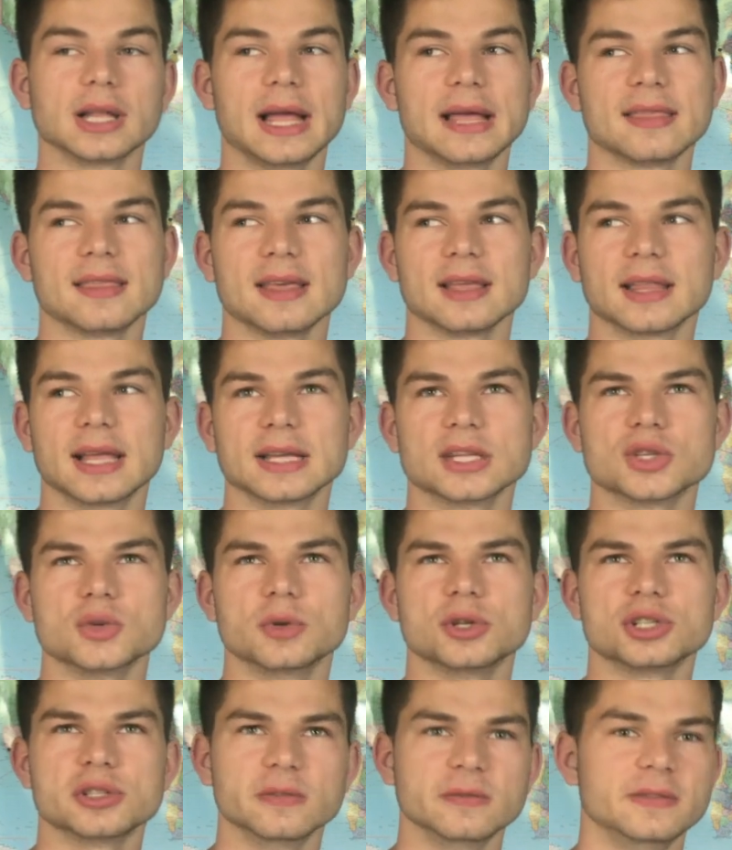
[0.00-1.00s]
I think like
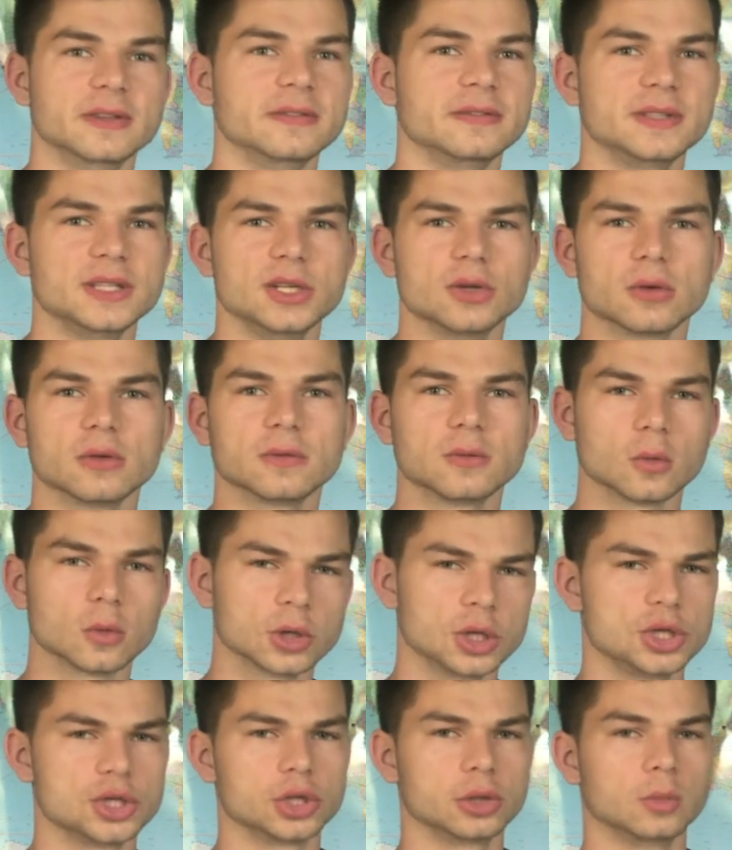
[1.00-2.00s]
250 or
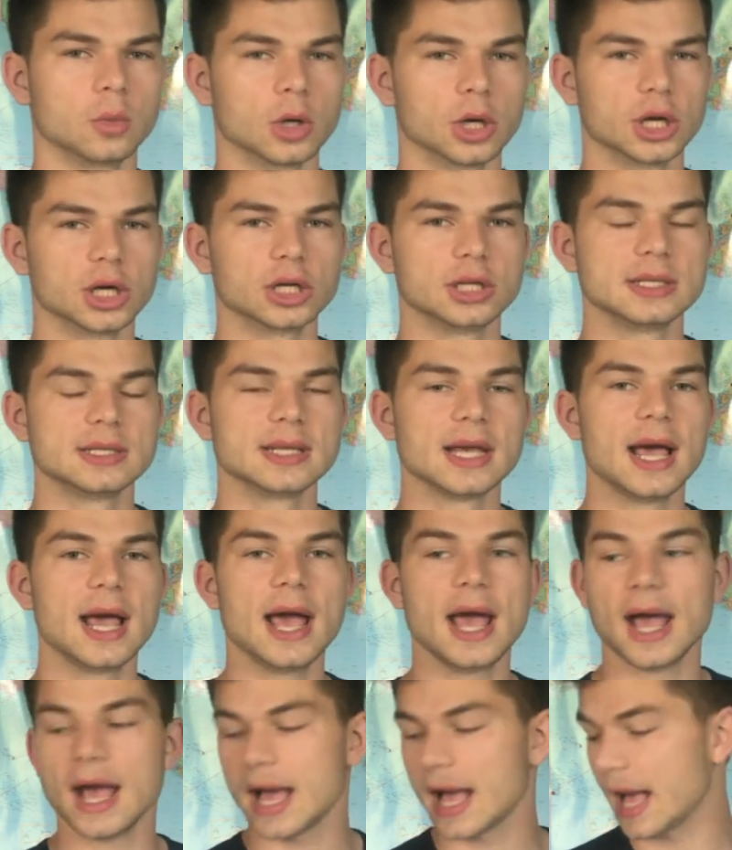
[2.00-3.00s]
400 words,
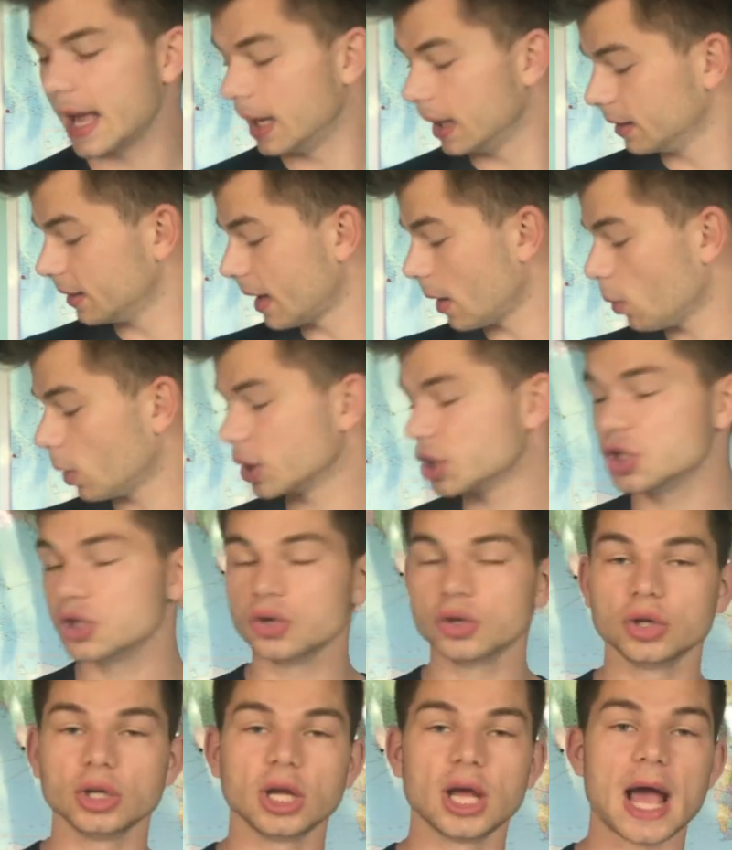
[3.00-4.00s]
and they want
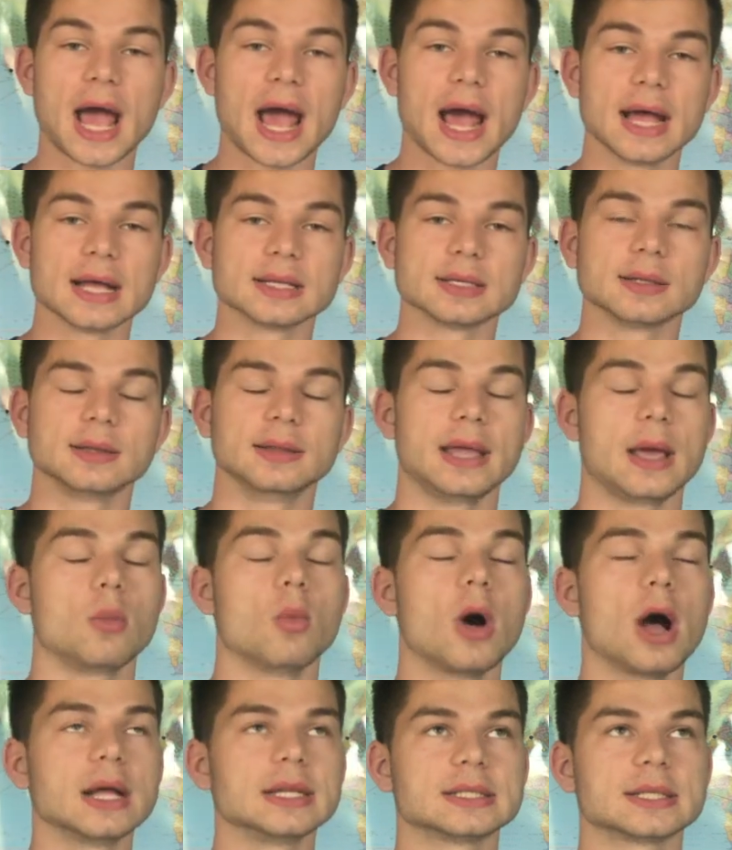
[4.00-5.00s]
you to ask. they
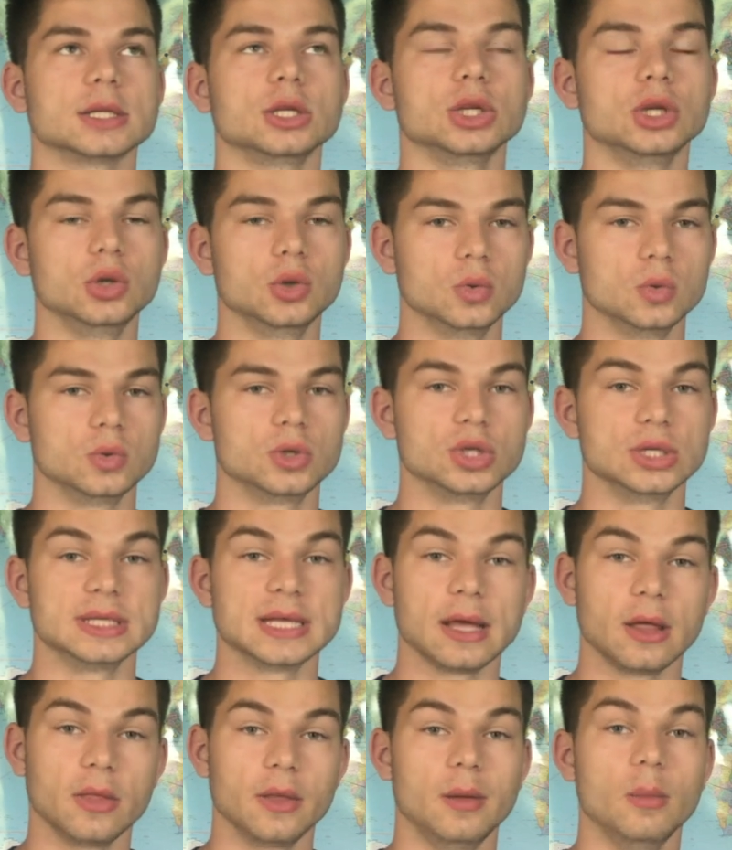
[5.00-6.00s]
want you to
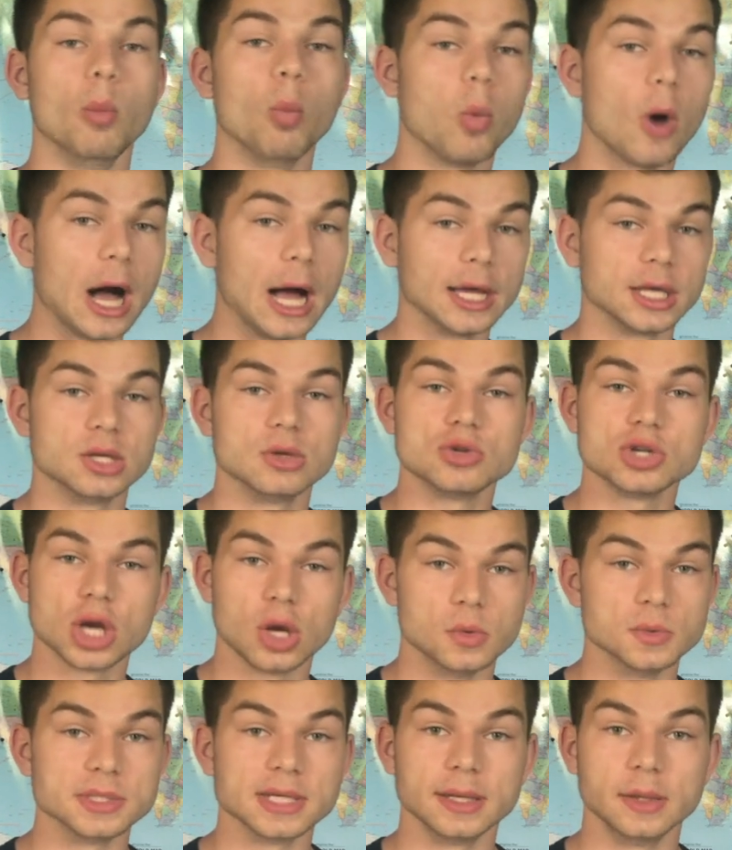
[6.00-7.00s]
tell them why you
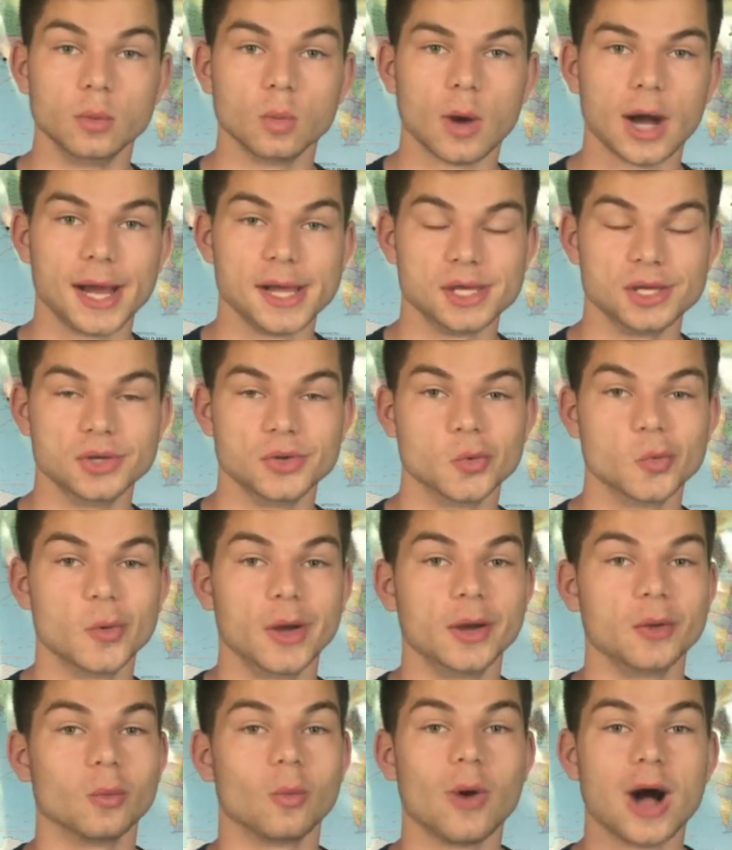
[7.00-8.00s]
chose NYU
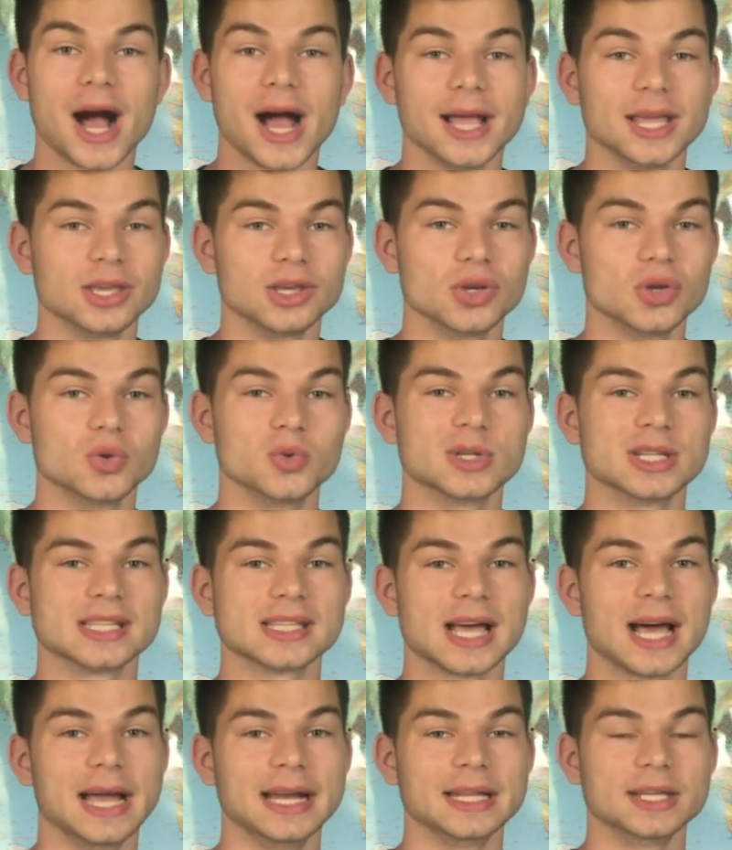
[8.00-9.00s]
and why you
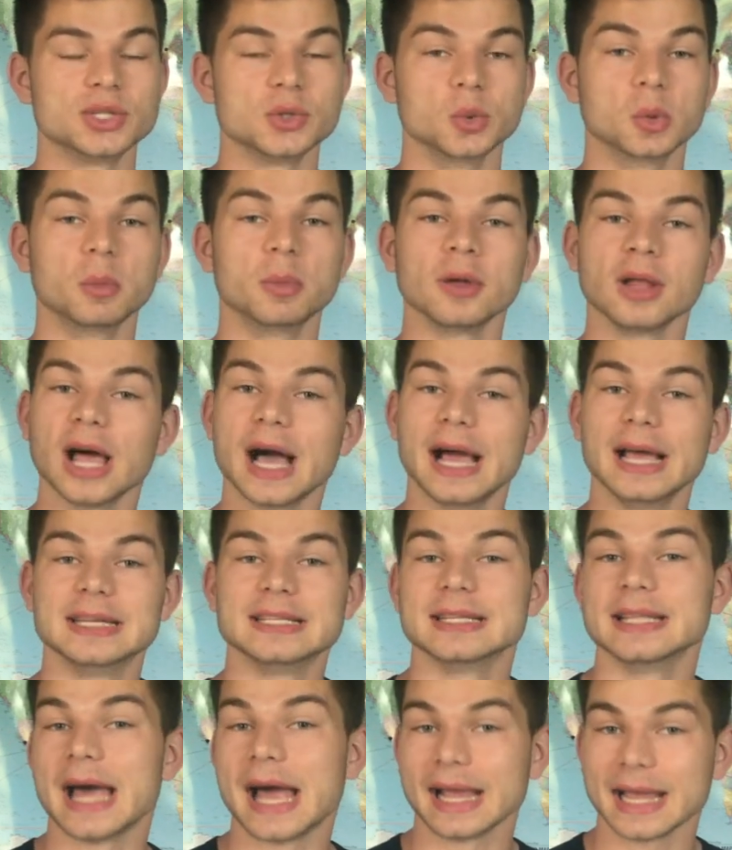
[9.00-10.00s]
decided to apply
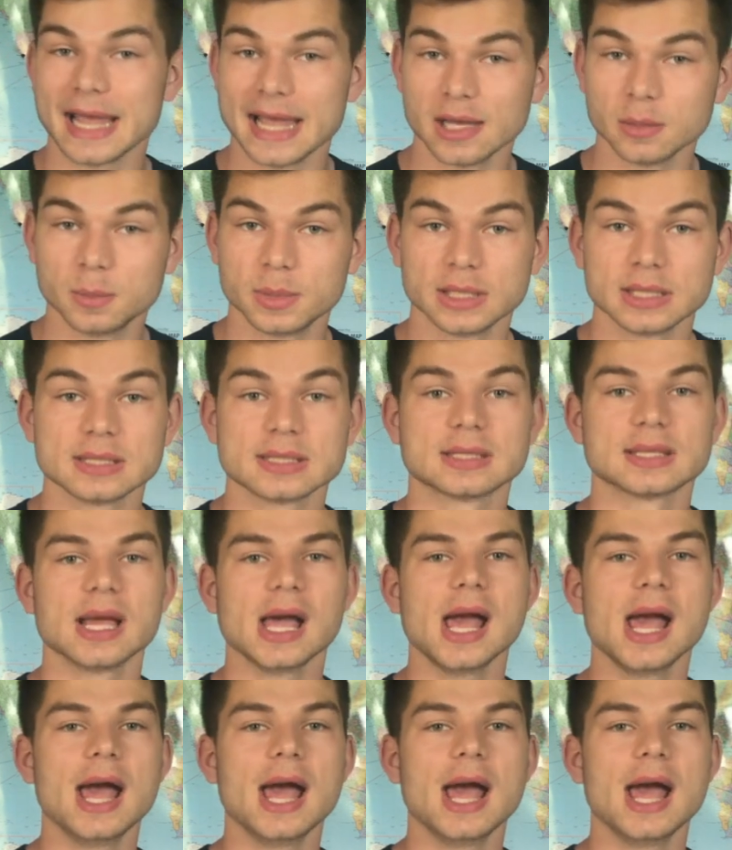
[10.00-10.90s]
to that campus.